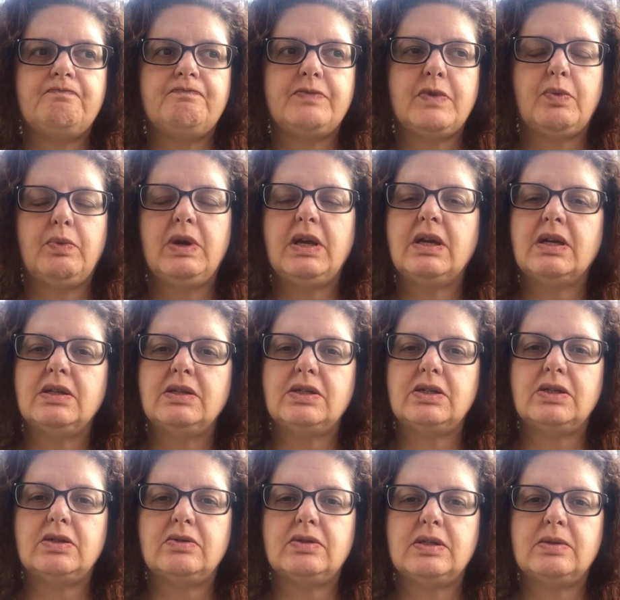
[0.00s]
we can
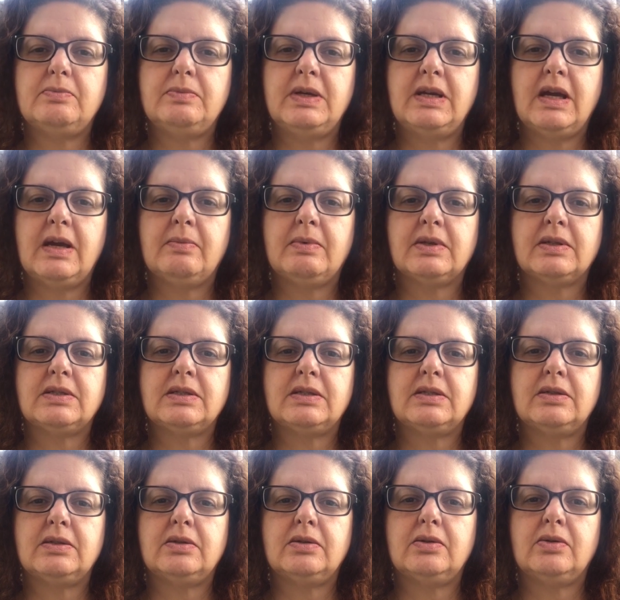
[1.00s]
do to be able
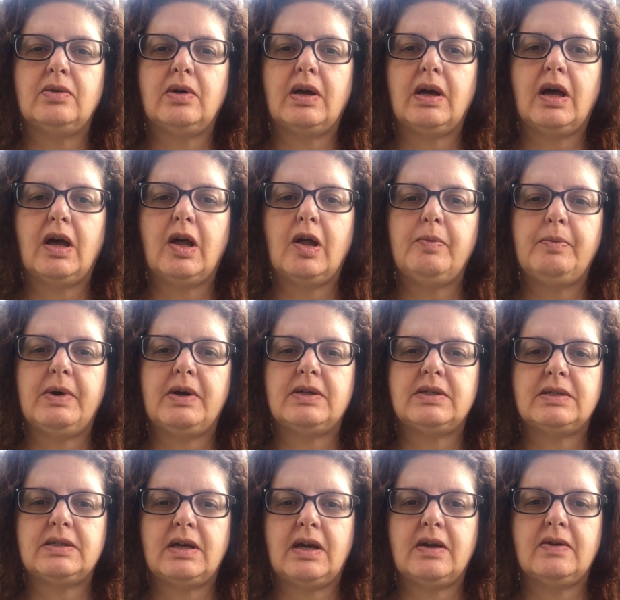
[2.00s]
to help
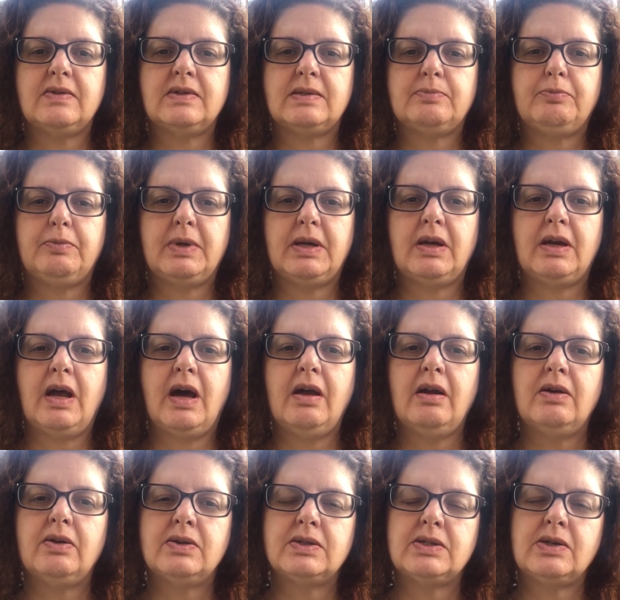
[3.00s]
ourselves, but not
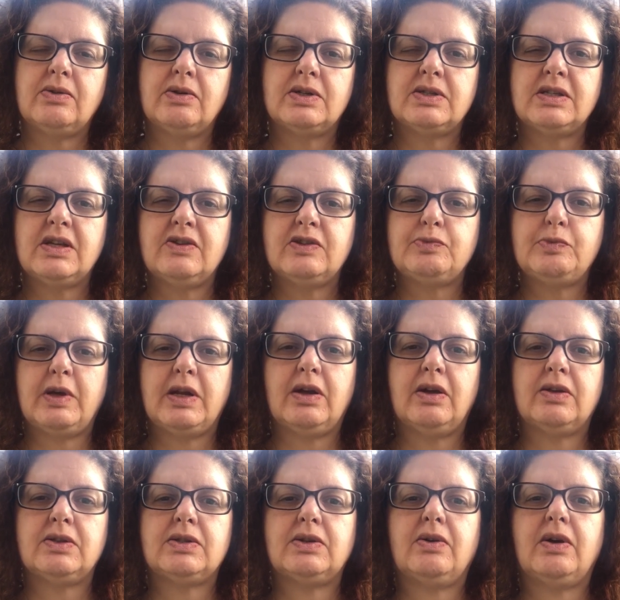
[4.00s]
also ourselves, but
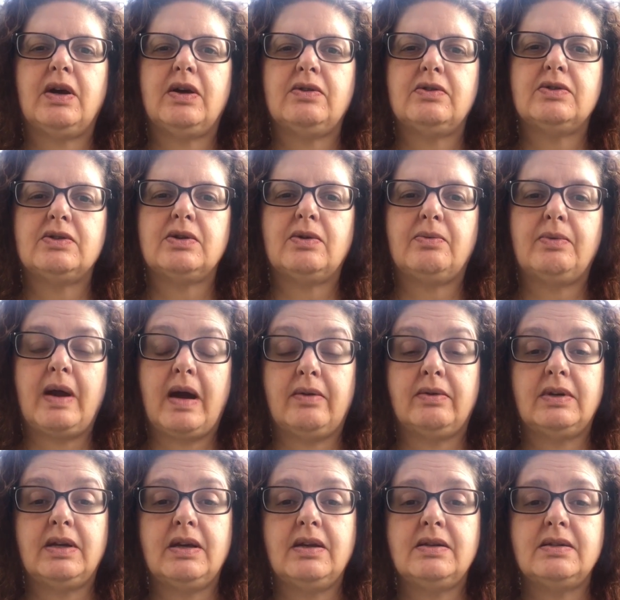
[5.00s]
also others
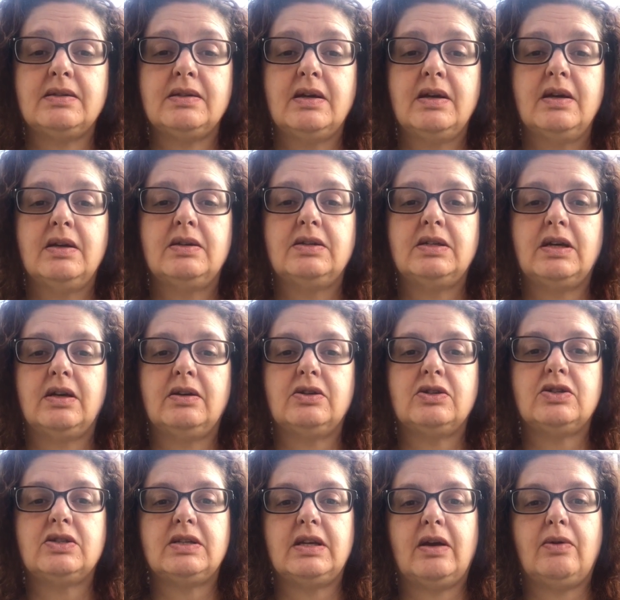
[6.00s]
around us to
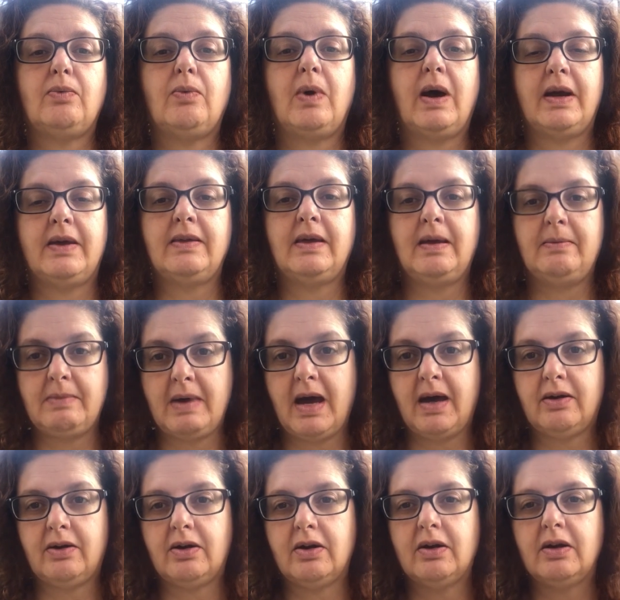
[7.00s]
understand why they
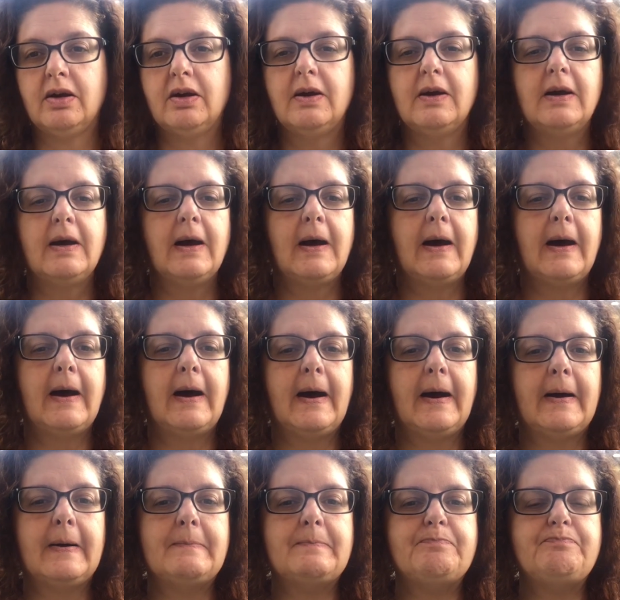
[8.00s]
matter.
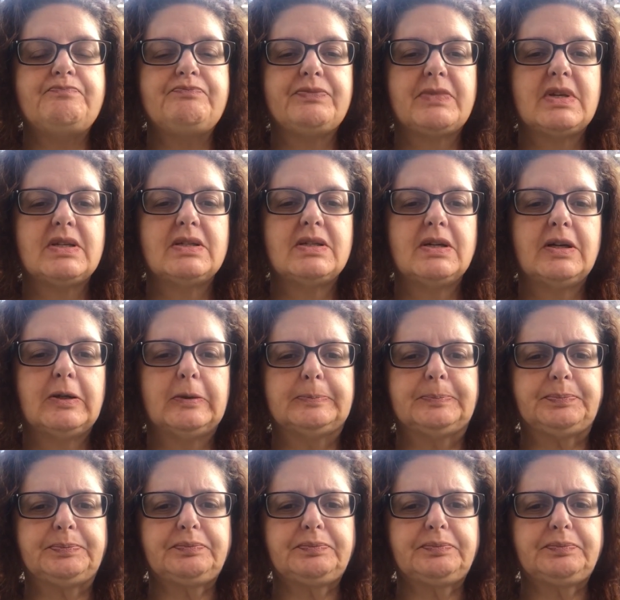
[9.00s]
So